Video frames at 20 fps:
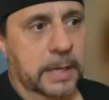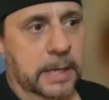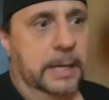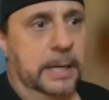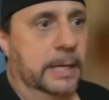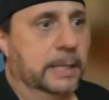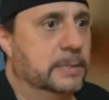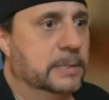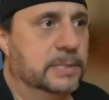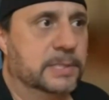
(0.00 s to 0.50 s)

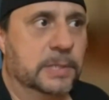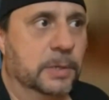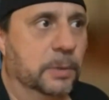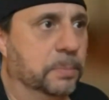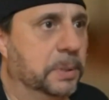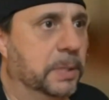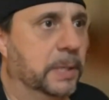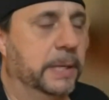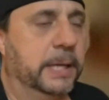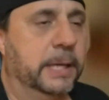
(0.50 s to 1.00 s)
I could still
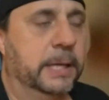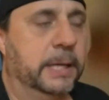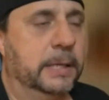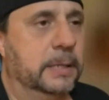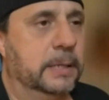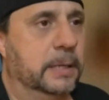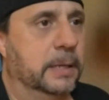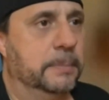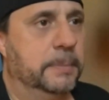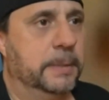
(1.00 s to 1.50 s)
play
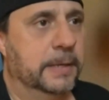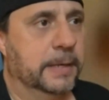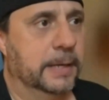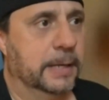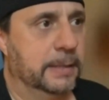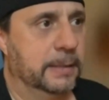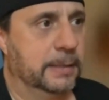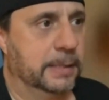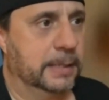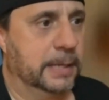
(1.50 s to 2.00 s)
it. I mean,
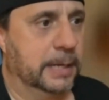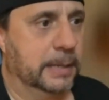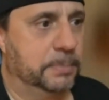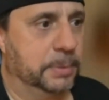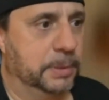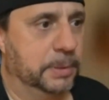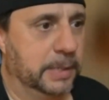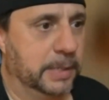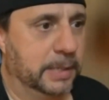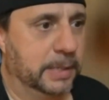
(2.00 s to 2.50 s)
I think I
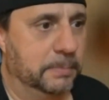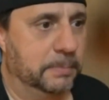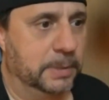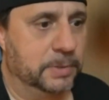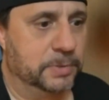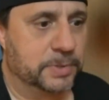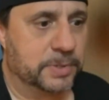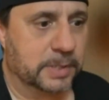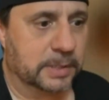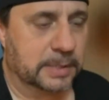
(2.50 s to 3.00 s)
play
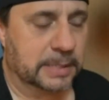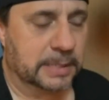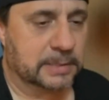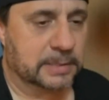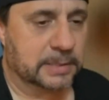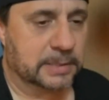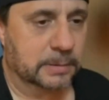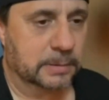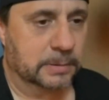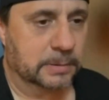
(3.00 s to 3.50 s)
music
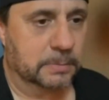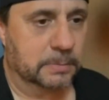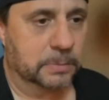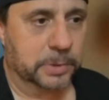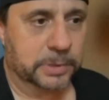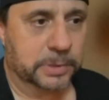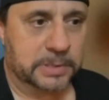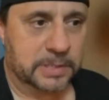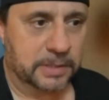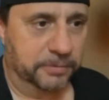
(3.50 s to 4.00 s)
that's a little
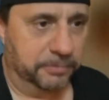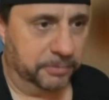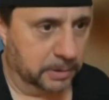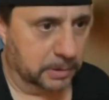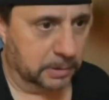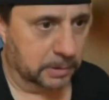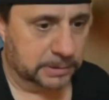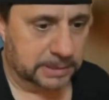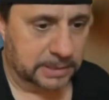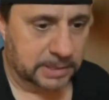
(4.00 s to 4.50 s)
more
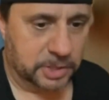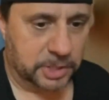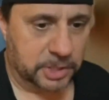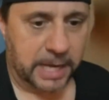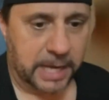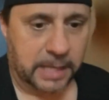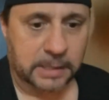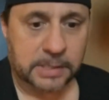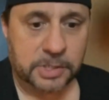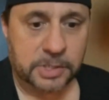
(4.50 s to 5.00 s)
difficult and
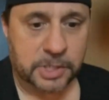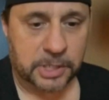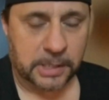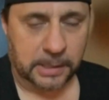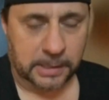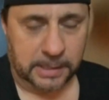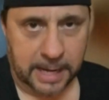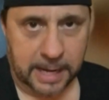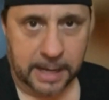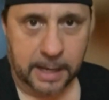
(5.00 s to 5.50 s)

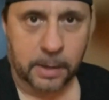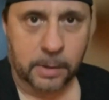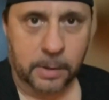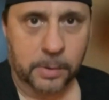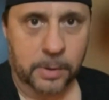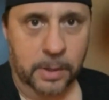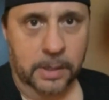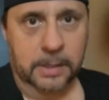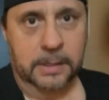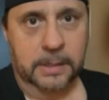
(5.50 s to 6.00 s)
challenging
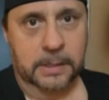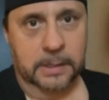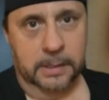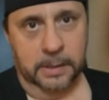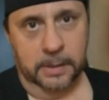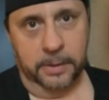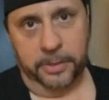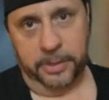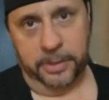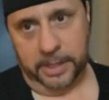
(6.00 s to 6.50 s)
now
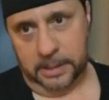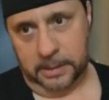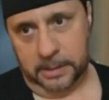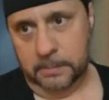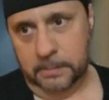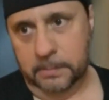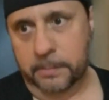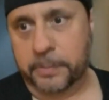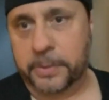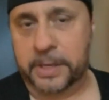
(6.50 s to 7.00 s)

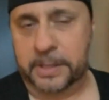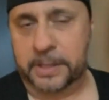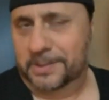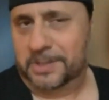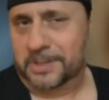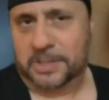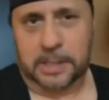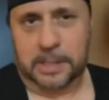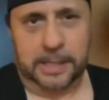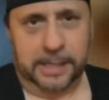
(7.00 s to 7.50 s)
than
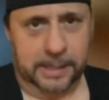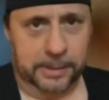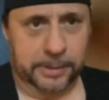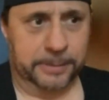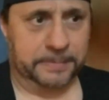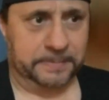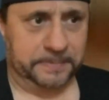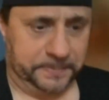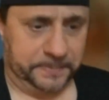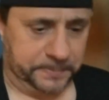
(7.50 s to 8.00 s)

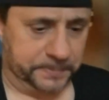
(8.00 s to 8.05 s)
Slayer.